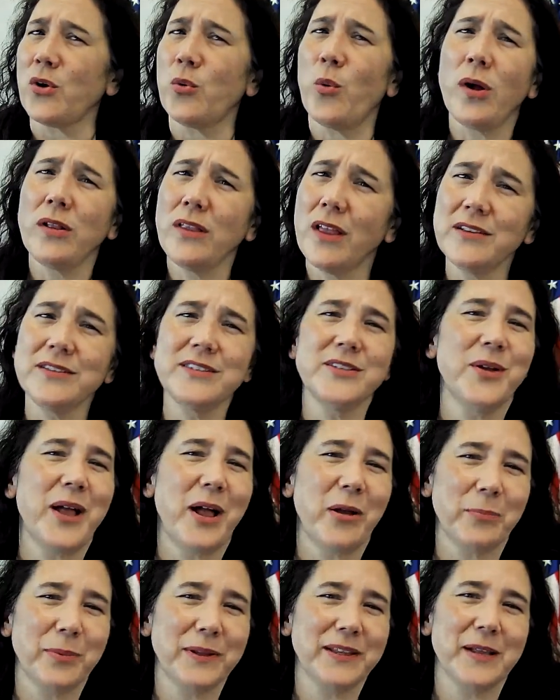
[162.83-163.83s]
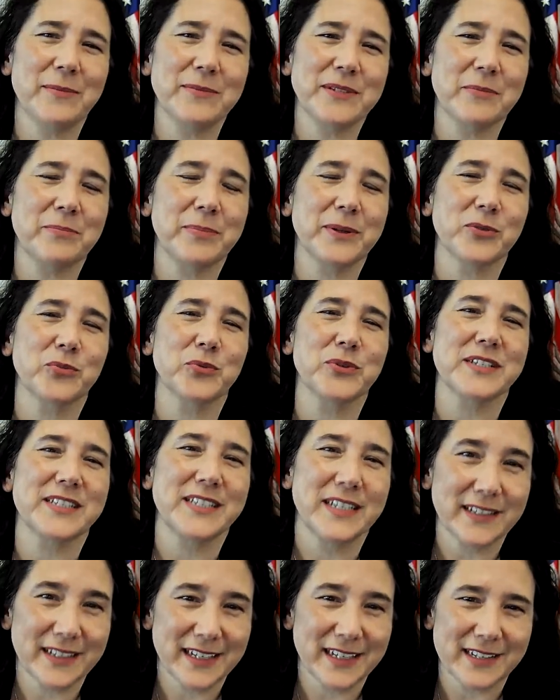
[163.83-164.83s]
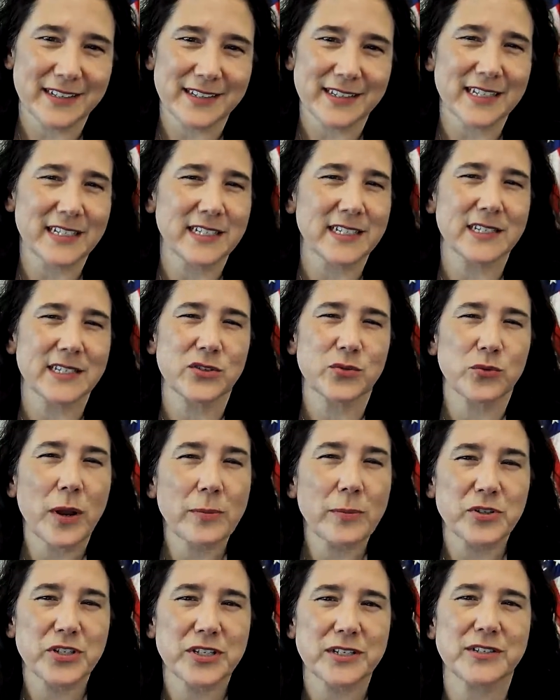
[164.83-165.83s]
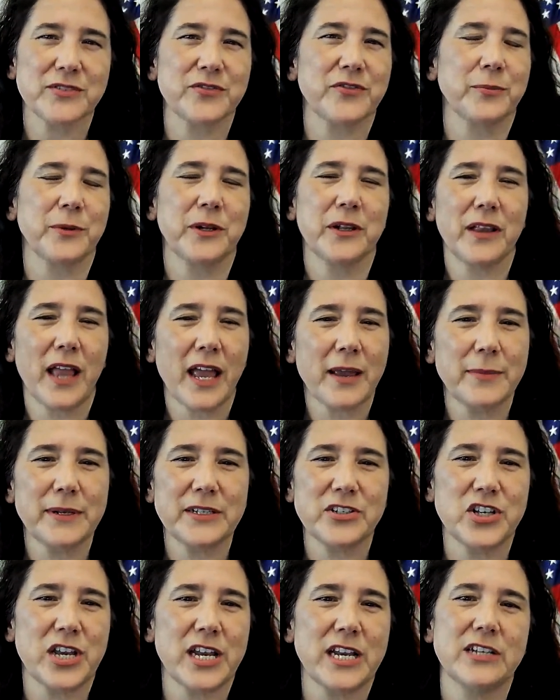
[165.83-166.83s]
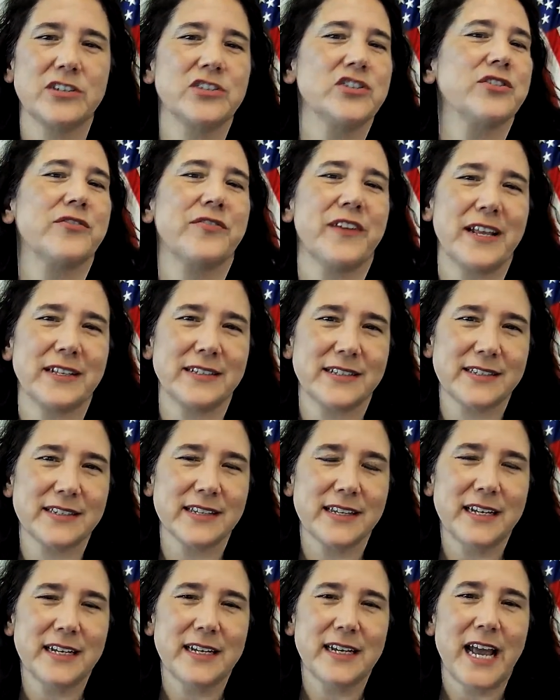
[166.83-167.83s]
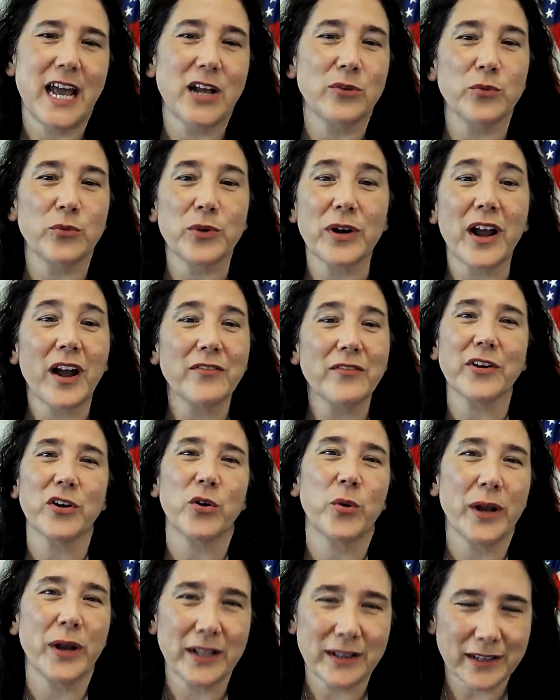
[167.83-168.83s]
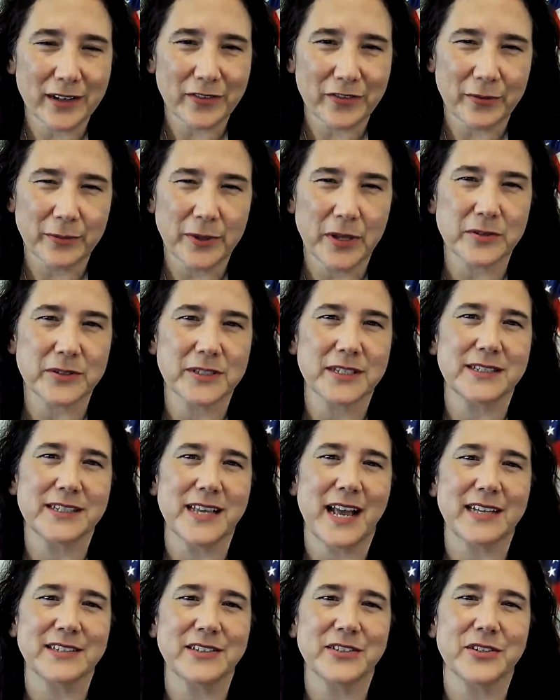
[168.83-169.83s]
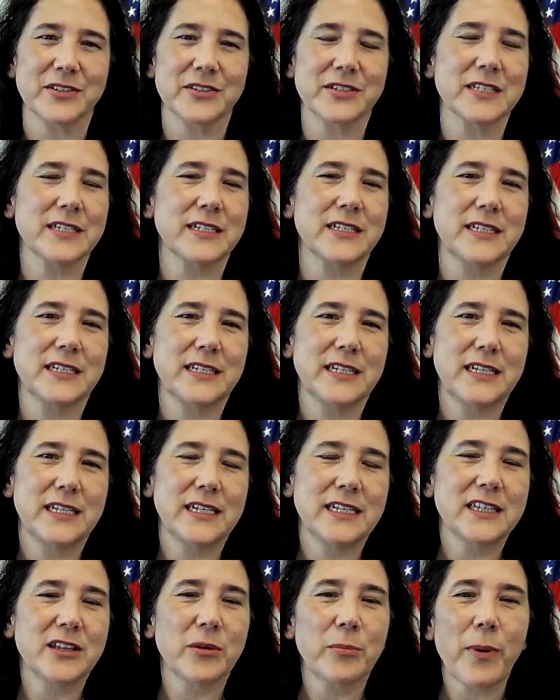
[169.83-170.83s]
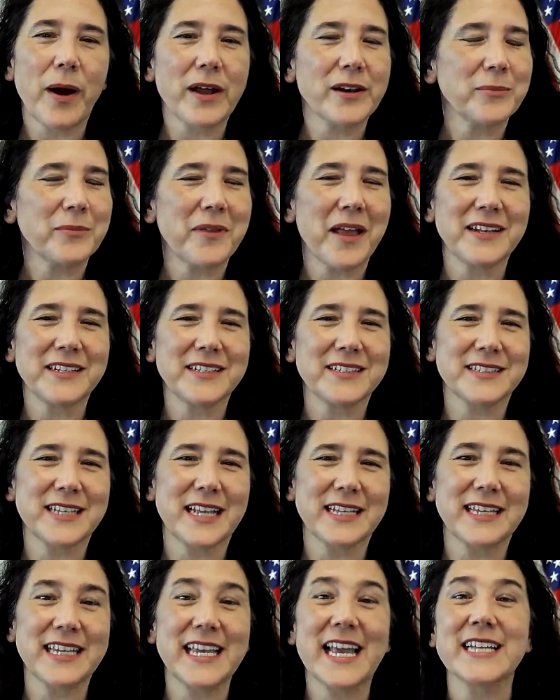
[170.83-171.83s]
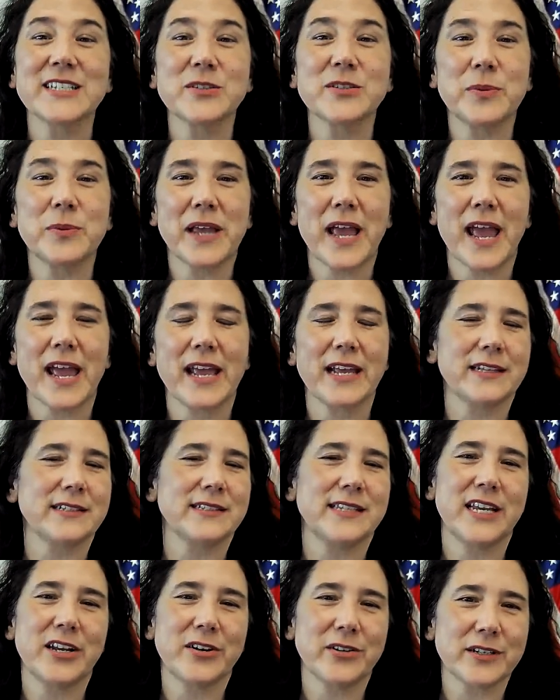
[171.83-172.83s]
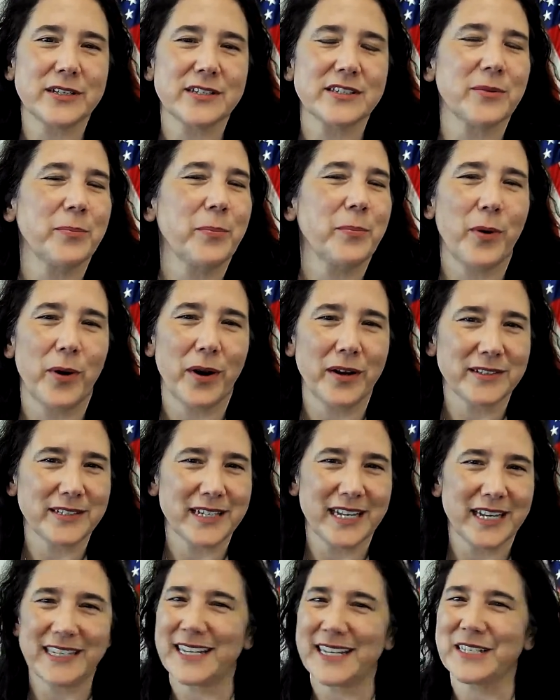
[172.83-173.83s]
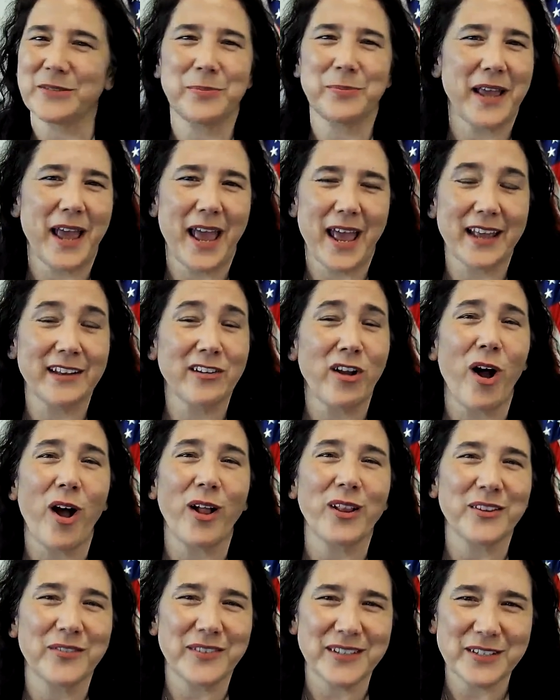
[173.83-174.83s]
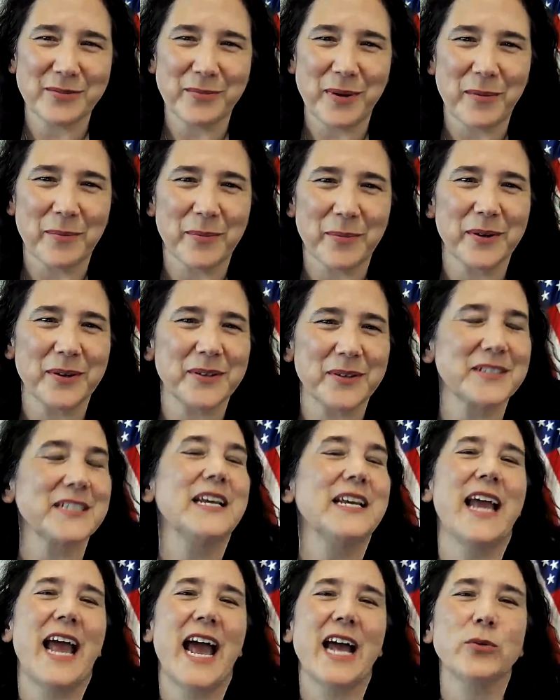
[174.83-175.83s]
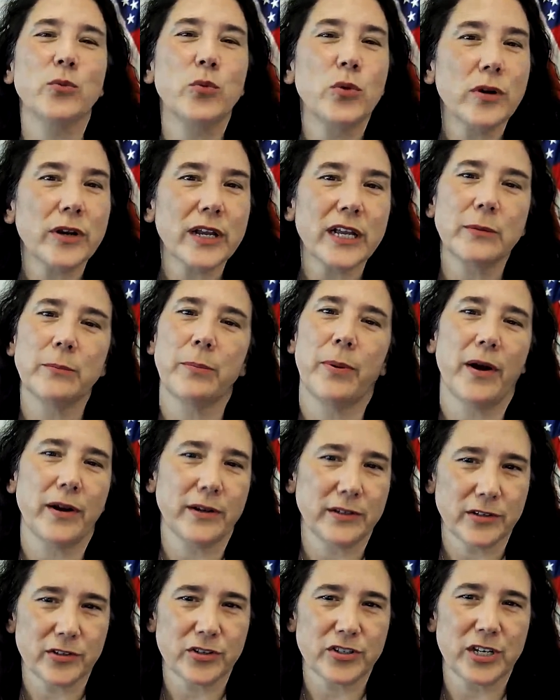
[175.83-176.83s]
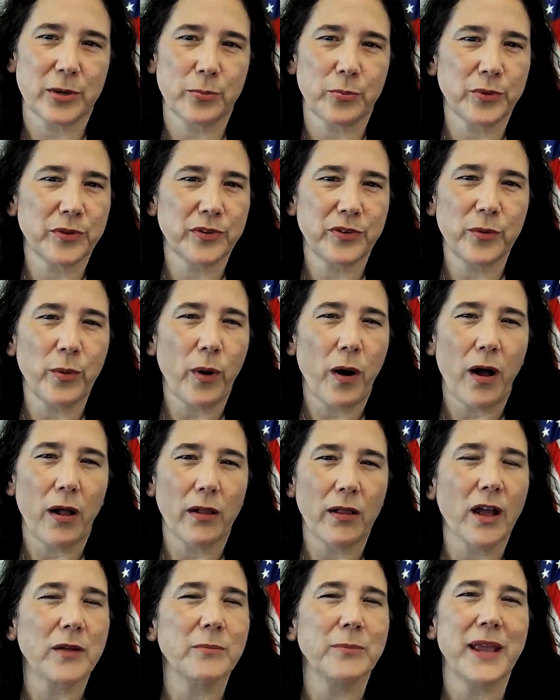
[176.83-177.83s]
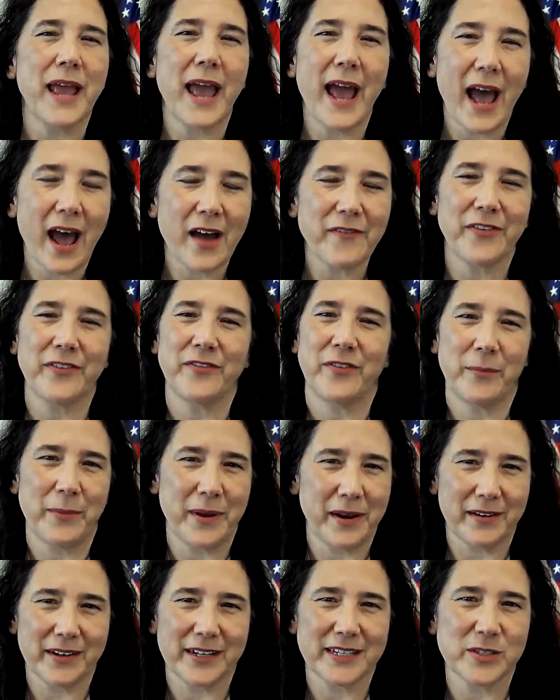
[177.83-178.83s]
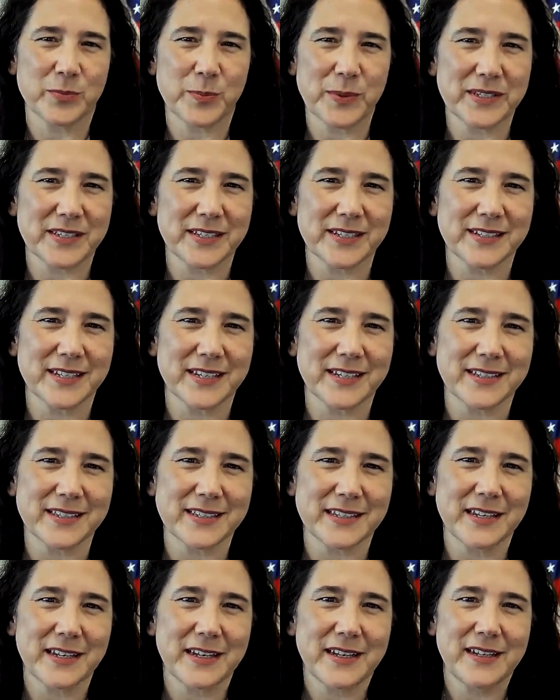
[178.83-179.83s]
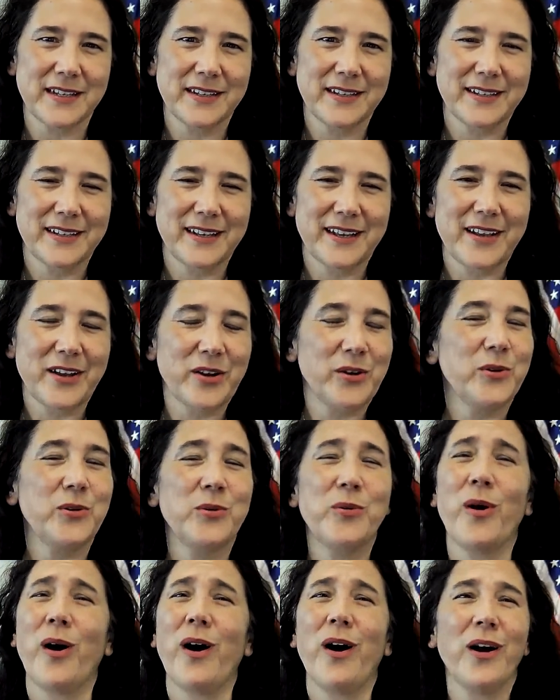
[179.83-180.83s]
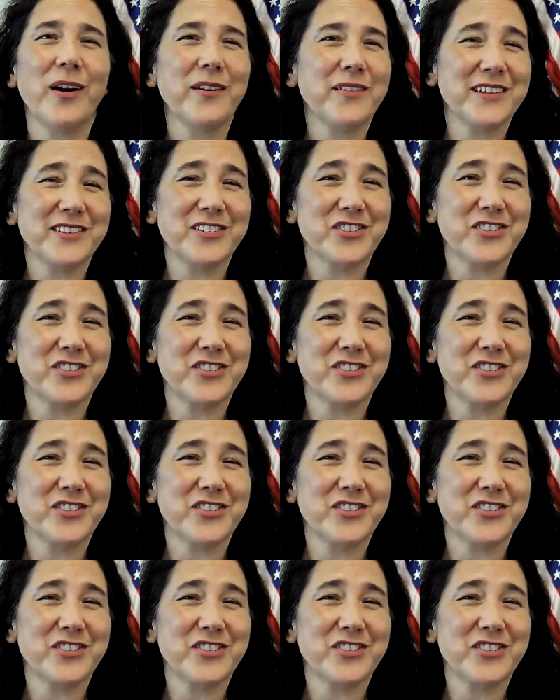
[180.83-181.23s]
while also helping them to build resilience in disruptions from climate change events and recover quickly from those disasters. The bottom line is that the SBA is here to support NSBA and all of its members and work in partnership with you all on behalf of America's businesses. Who are the